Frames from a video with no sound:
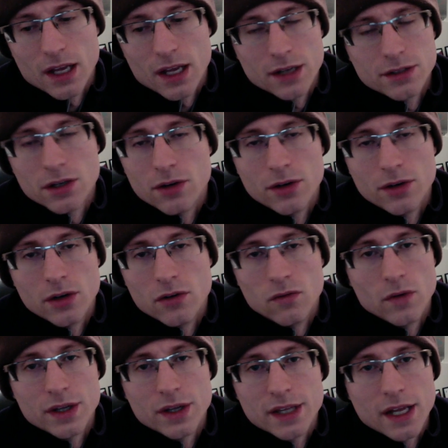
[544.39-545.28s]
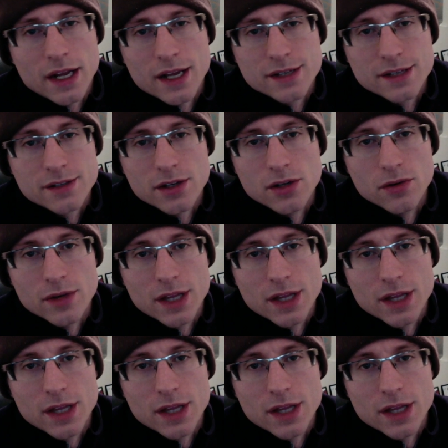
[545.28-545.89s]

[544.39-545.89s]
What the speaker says: Don't know what that has to do with